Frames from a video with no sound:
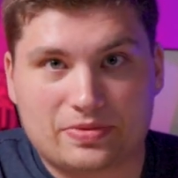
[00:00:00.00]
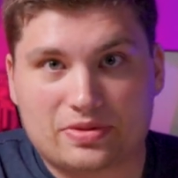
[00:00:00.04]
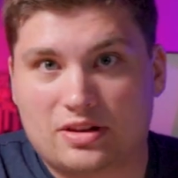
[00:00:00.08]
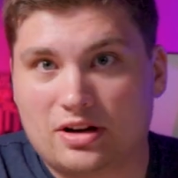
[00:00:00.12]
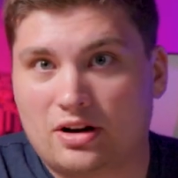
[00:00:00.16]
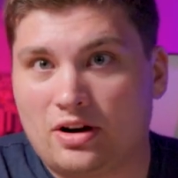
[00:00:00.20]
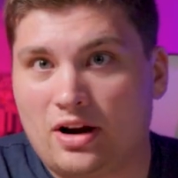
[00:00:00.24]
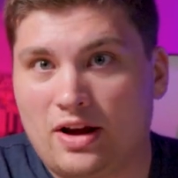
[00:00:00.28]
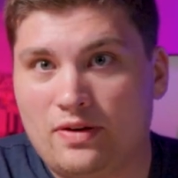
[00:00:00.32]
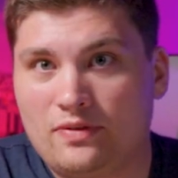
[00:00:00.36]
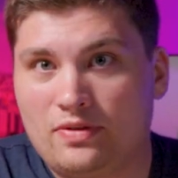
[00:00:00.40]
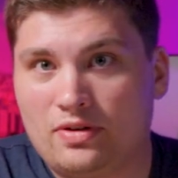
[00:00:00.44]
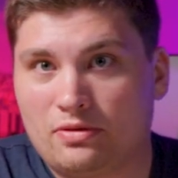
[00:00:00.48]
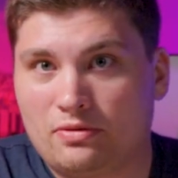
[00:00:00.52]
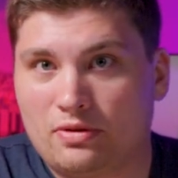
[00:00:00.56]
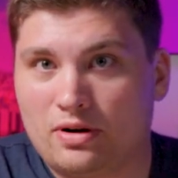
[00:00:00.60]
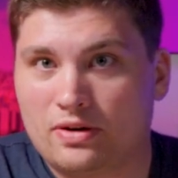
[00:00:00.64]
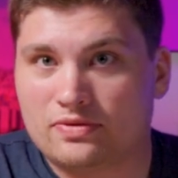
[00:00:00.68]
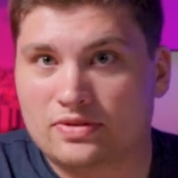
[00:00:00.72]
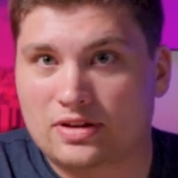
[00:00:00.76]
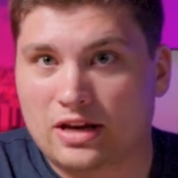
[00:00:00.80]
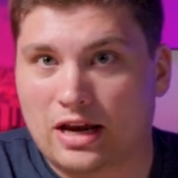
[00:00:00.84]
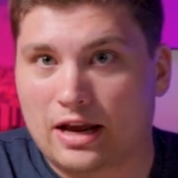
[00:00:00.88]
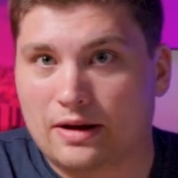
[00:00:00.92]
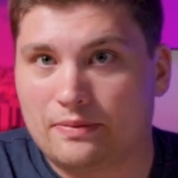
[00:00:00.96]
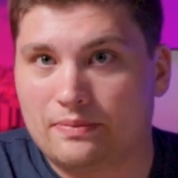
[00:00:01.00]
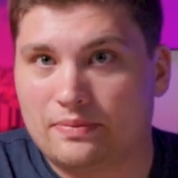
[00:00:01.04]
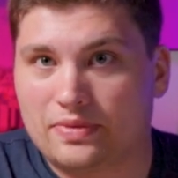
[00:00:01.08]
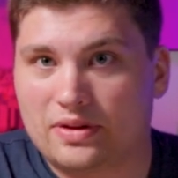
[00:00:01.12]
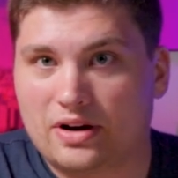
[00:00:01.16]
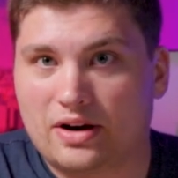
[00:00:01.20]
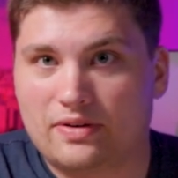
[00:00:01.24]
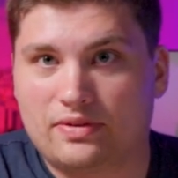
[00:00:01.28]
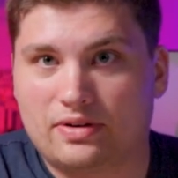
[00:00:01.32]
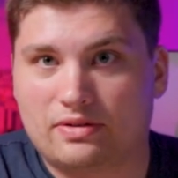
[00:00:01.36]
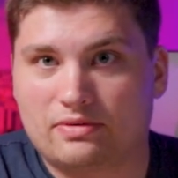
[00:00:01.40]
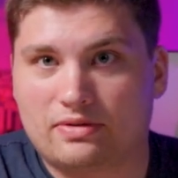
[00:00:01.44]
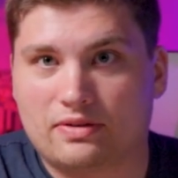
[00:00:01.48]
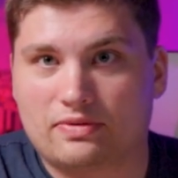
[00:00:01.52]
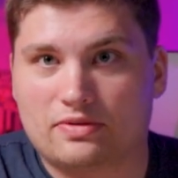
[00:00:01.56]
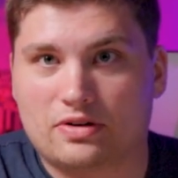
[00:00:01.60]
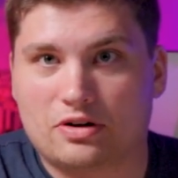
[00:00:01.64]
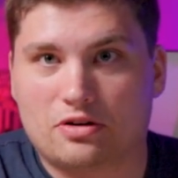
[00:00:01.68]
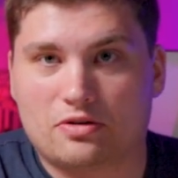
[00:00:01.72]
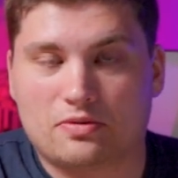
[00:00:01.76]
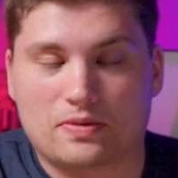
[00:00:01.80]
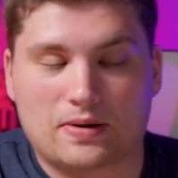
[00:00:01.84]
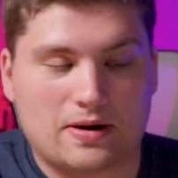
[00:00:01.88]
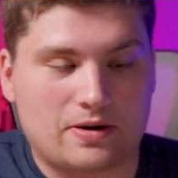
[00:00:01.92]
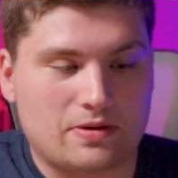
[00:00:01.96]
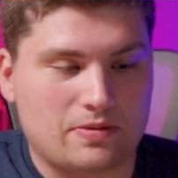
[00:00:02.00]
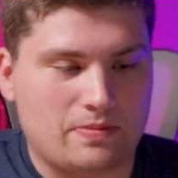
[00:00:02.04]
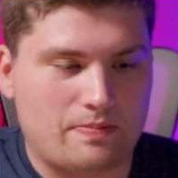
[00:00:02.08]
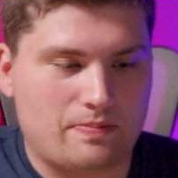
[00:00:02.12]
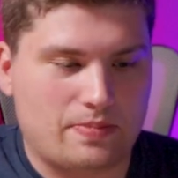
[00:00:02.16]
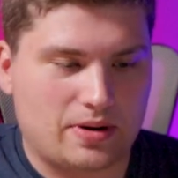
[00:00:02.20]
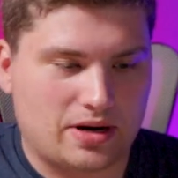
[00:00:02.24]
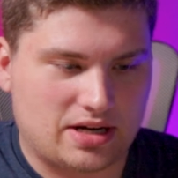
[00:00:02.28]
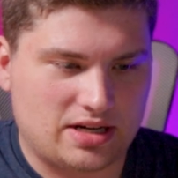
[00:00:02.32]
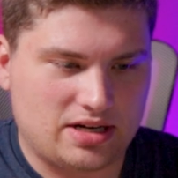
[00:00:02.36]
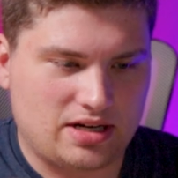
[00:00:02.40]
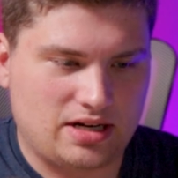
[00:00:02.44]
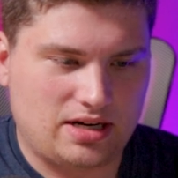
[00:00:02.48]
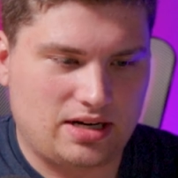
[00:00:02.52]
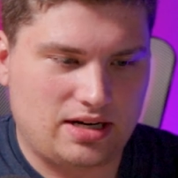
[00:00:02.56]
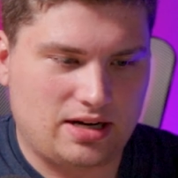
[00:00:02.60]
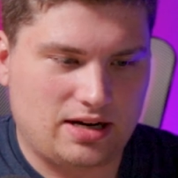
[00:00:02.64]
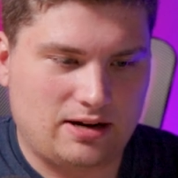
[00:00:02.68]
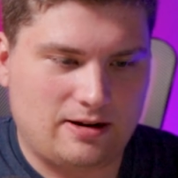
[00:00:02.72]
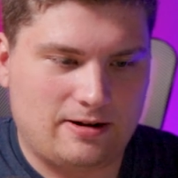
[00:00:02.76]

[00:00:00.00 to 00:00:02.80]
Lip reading: They're having a rough time. They're having a rough go-around, but